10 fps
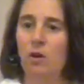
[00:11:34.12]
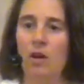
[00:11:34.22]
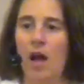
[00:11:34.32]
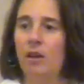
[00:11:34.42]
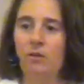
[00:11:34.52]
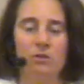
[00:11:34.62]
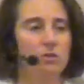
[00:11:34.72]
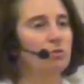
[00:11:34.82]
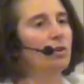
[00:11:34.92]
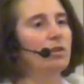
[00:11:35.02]
to work, I could
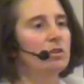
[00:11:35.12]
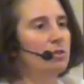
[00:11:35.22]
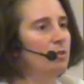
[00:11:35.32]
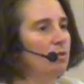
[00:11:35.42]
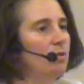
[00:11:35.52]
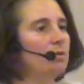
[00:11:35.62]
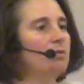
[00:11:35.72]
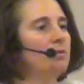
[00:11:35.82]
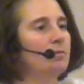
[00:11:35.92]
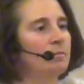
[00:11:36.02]
destroy this school.